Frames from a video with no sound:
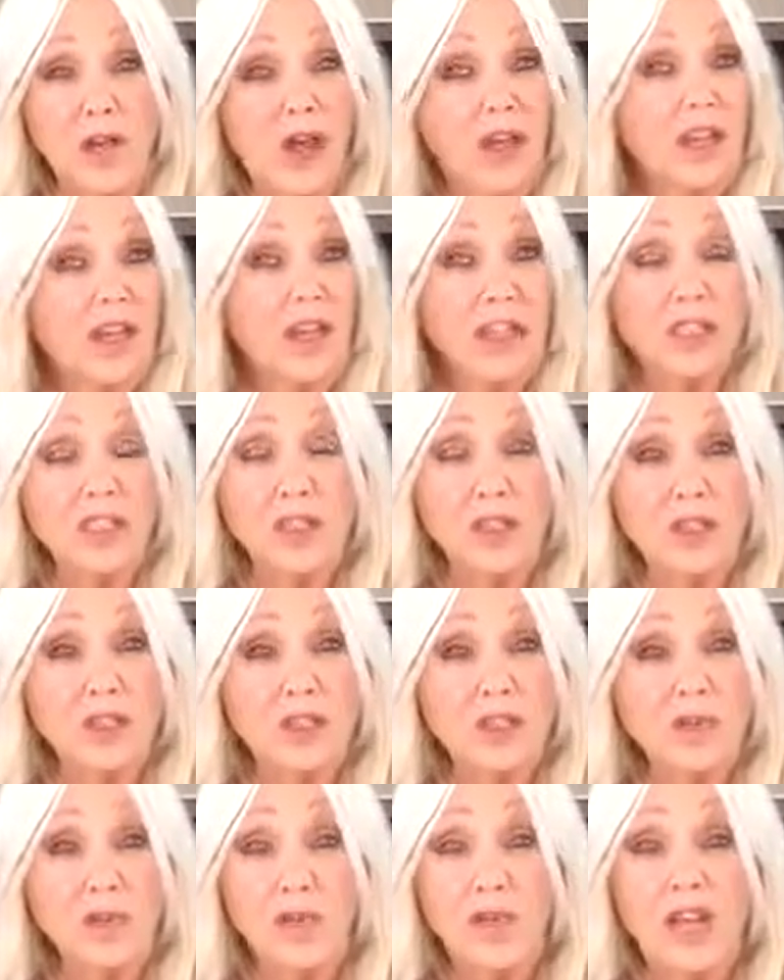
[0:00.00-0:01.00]
That's just
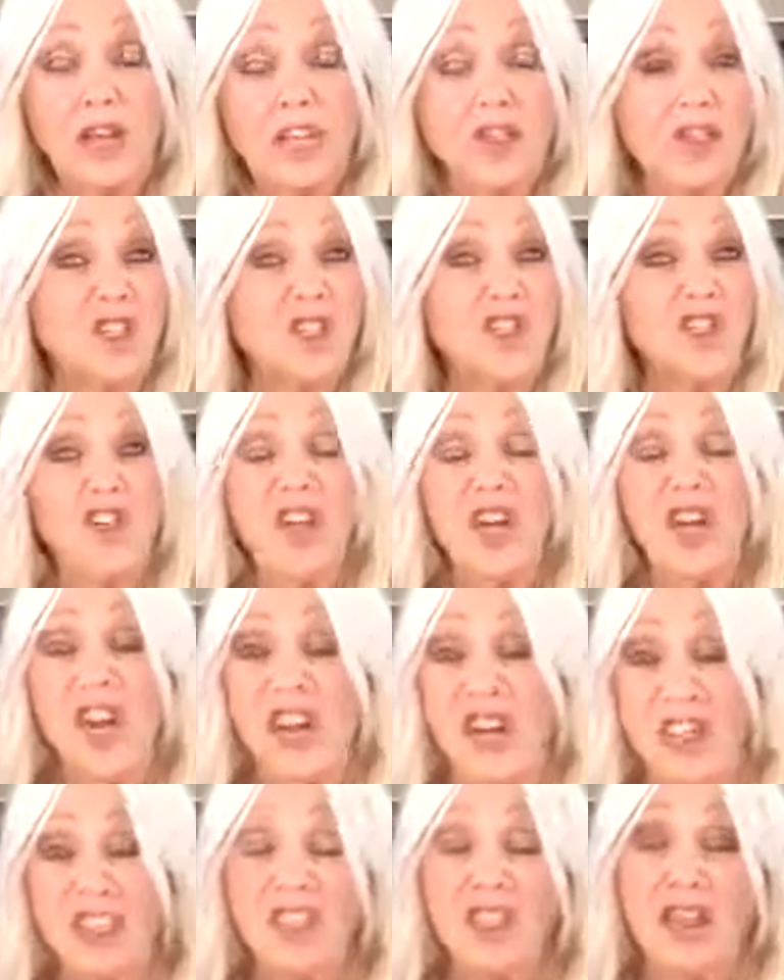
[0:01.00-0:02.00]
an
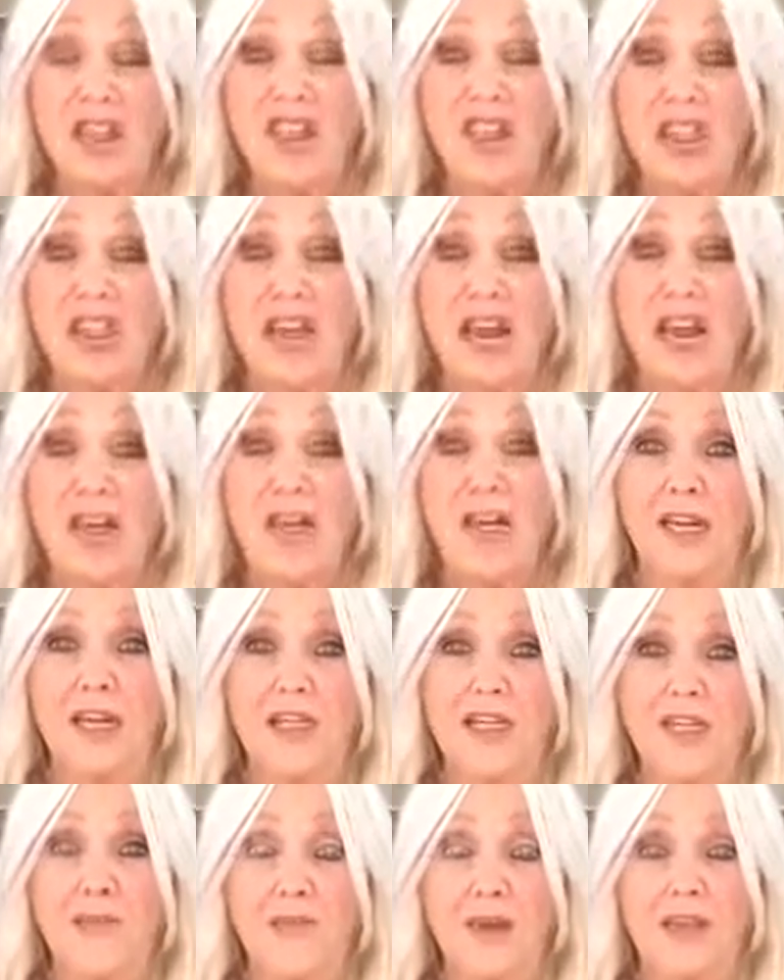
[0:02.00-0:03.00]

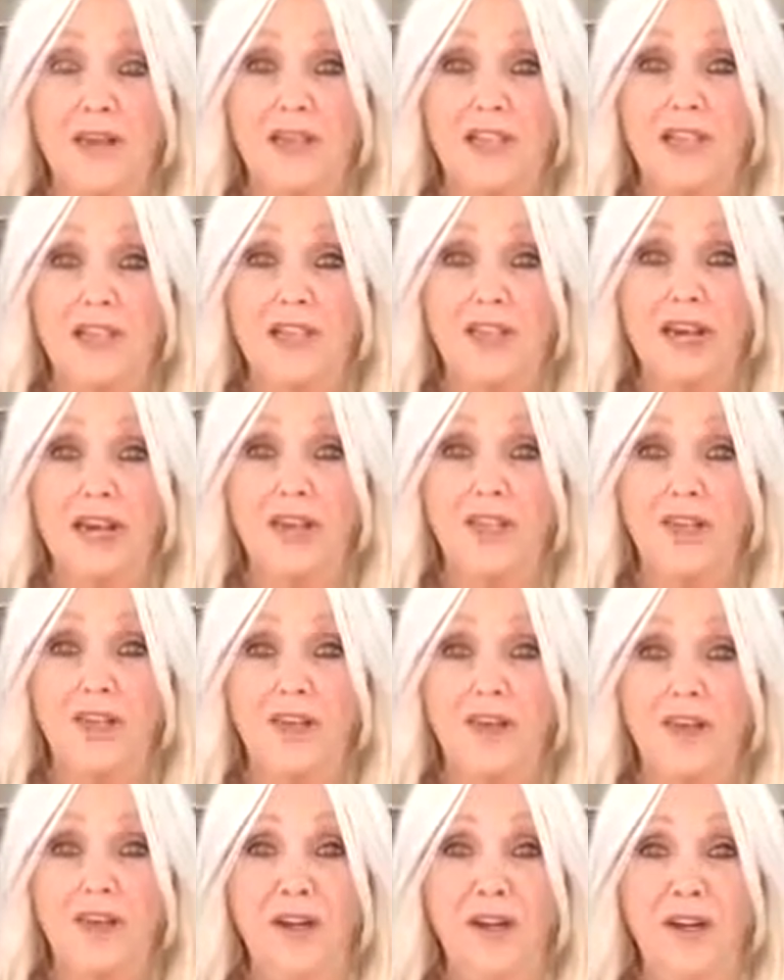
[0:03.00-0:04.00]
instantaneous manifestation
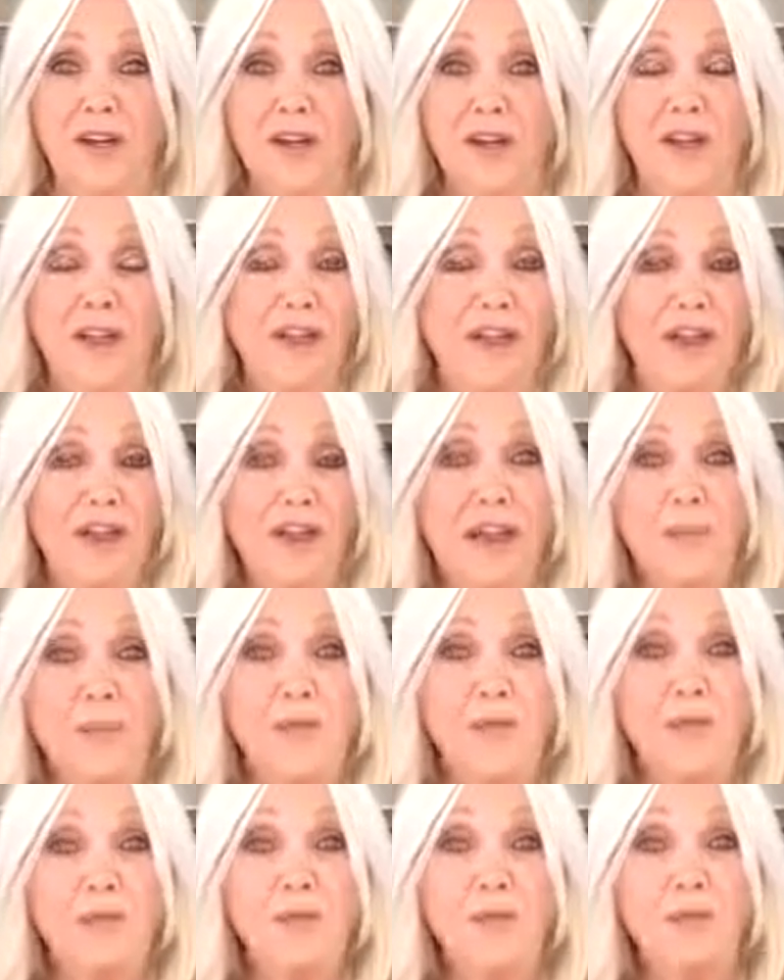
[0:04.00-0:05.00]
that
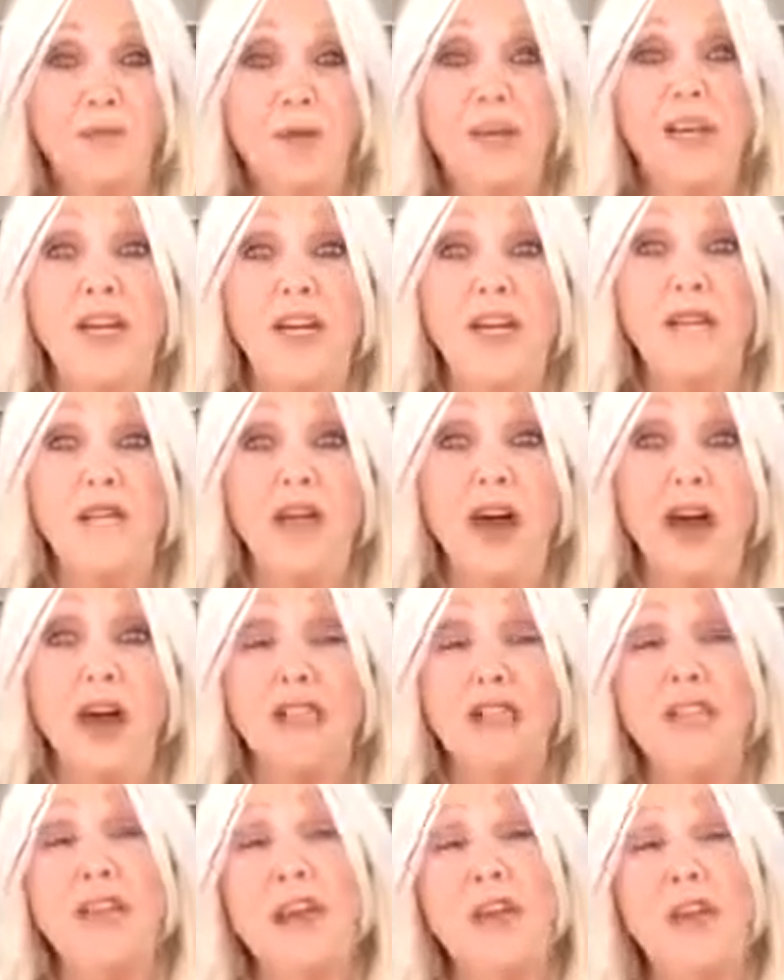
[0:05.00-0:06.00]
happened really
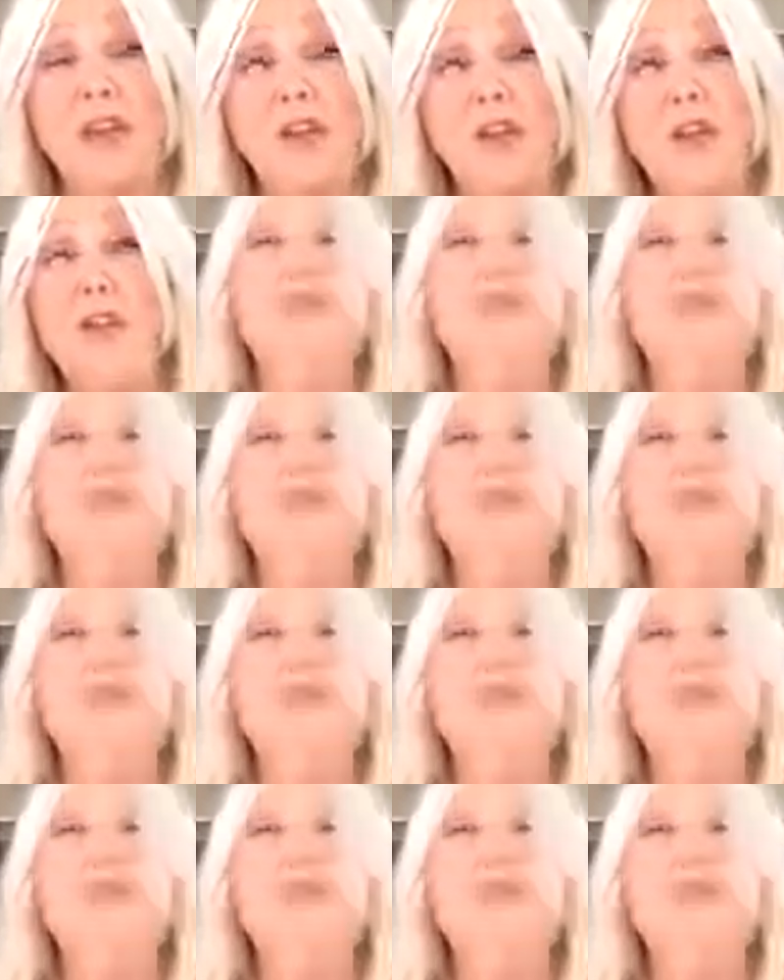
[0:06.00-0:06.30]
fast. And